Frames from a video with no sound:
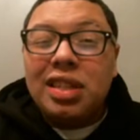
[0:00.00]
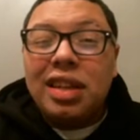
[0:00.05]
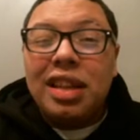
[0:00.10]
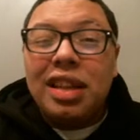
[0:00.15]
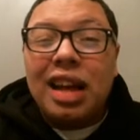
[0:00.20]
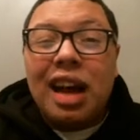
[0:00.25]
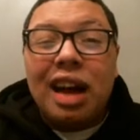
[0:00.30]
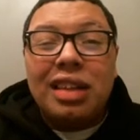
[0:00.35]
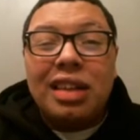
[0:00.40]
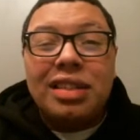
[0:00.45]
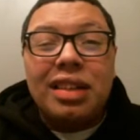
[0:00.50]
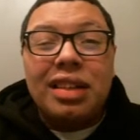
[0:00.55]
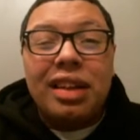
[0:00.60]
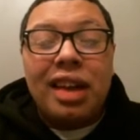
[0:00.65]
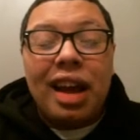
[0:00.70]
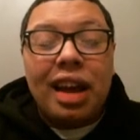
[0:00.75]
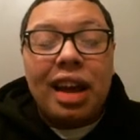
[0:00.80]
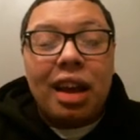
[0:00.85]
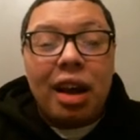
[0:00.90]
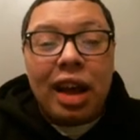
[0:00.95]
the cons of the
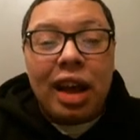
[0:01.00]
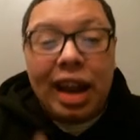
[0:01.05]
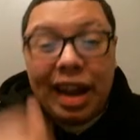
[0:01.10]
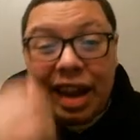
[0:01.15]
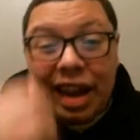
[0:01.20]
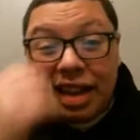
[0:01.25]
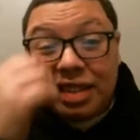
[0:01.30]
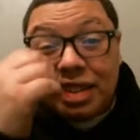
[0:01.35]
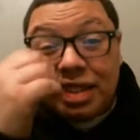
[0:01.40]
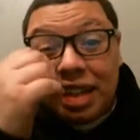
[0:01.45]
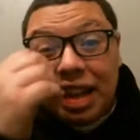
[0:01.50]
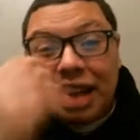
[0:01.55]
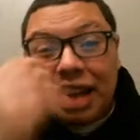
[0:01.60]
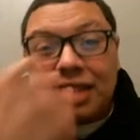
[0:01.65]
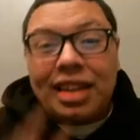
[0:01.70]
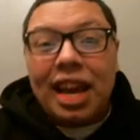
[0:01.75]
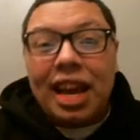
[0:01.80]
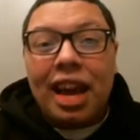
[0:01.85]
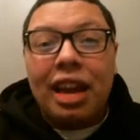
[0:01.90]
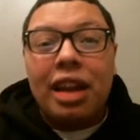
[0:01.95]
deck, it is Glass
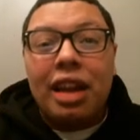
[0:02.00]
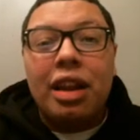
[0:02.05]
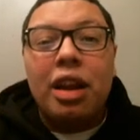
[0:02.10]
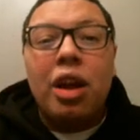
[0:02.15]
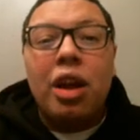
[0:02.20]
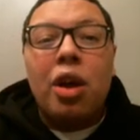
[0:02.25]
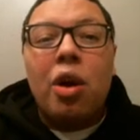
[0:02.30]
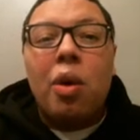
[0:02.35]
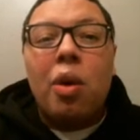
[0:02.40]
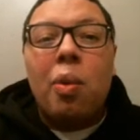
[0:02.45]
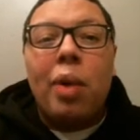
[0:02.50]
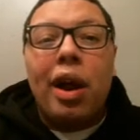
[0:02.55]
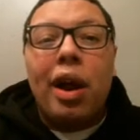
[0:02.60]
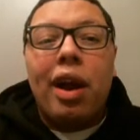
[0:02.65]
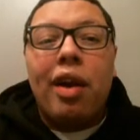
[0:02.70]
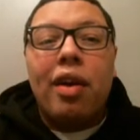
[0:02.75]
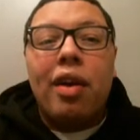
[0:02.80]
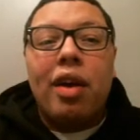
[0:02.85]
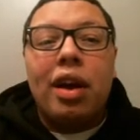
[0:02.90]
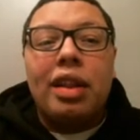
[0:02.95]
Cannon,
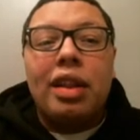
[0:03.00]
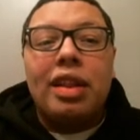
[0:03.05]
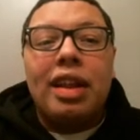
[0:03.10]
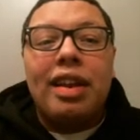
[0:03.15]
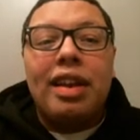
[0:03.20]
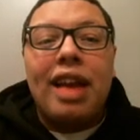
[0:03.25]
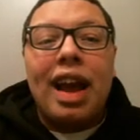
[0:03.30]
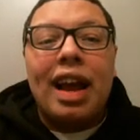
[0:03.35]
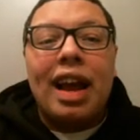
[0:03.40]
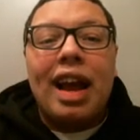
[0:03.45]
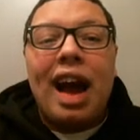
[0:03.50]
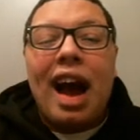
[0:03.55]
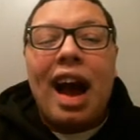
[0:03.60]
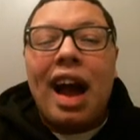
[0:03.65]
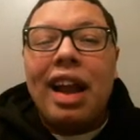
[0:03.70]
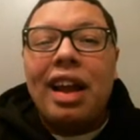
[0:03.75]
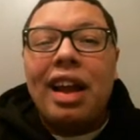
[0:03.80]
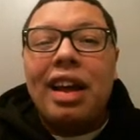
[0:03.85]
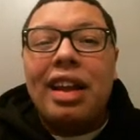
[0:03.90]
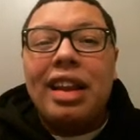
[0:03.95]
where the deck
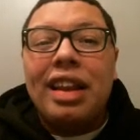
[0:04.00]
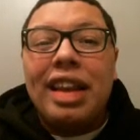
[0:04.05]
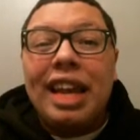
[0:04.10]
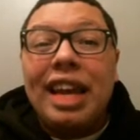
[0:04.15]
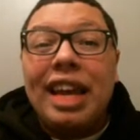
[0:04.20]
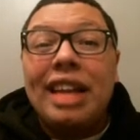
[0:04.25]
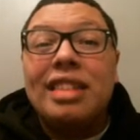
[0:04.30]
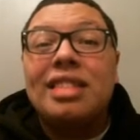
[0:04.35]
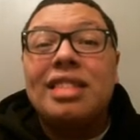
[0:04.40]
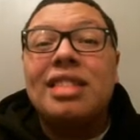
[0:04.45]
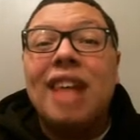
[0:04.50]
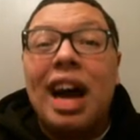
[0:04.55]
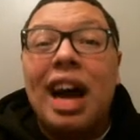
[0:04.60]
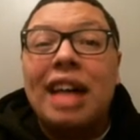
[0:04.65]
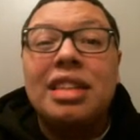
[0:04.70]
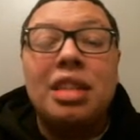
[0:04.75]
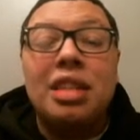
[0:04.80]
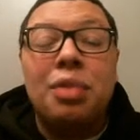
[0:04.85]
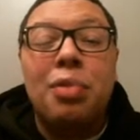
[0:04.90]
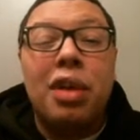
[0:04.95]
kind of needs Ties
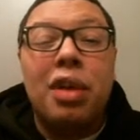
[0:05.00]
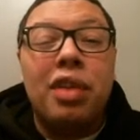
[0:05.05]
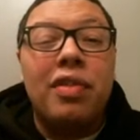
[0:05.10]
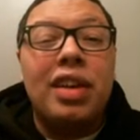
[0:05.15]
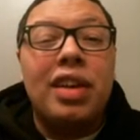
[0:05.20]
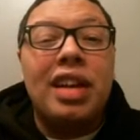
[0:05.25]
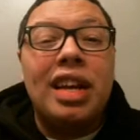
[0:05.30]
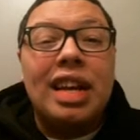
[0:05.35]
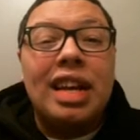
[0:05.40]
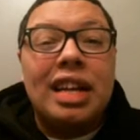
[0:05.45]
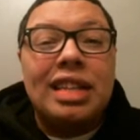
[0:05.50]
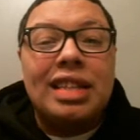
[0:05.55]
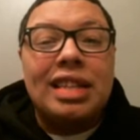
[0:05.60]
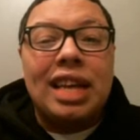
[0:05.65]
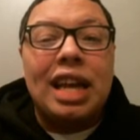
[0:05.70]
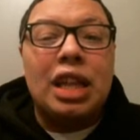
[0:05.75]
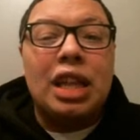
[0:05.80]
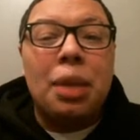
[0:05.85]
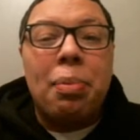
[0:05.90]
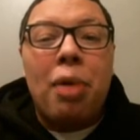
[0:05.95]
of the Brethren to
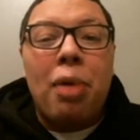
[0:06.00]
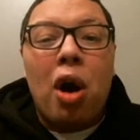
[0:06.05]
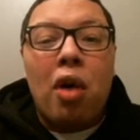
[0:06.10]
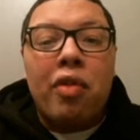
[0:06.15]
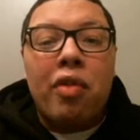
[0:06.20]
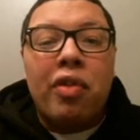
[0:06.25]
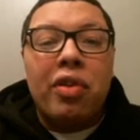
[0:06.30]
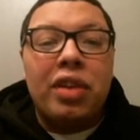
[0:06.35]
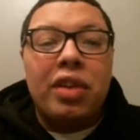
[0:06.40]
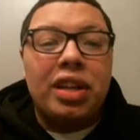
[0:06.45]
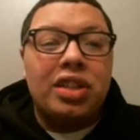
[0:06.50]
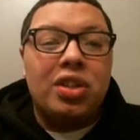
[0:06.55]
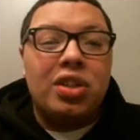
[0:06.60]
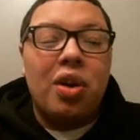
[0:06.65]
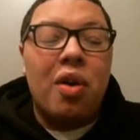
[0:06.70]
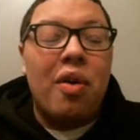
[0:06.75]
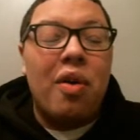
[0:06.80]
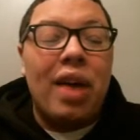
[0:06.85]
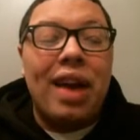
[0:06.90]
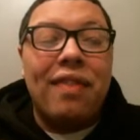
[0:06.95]
get the ball rolling.
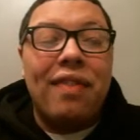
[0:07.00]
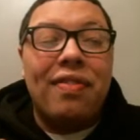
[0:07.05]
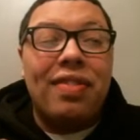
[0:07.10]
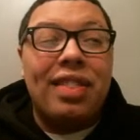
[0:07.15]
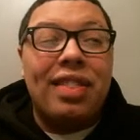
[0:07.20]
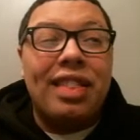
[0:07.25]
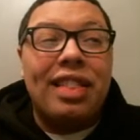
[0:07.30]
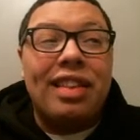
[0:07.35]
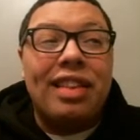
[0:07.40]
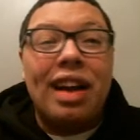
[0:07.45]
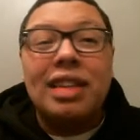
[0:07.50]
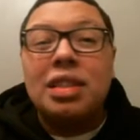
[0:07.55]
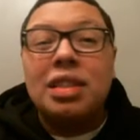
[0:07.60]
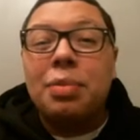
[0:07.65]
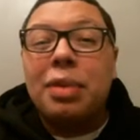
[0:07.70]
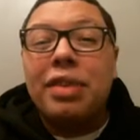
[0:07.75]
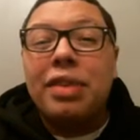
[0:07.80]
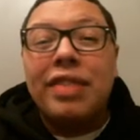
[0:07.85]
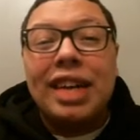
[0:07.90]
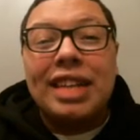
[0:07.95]
So if Ties of the
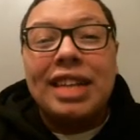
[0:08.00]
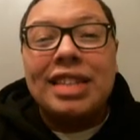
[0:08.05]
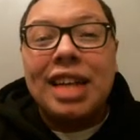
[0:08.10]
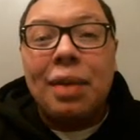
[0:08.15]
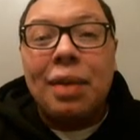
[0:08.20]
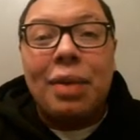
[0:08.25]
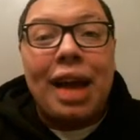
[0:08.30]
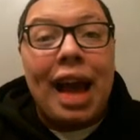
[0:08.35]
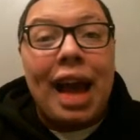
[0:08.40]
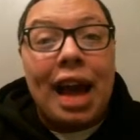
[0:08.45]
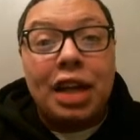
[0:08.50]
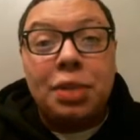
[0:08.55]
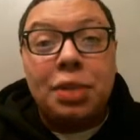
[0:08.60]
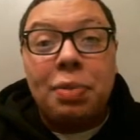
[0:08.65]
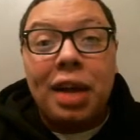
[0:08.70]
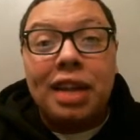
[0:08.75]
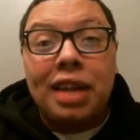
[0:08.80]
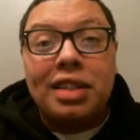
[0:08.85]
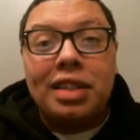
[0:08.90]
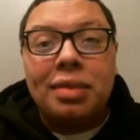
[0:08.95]
Brethren gets hit with Ash
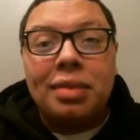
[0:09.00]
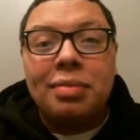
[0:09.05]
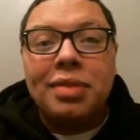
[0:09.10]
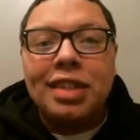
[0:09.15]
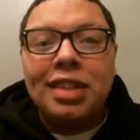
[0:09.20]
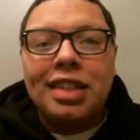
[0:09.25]
Blossom,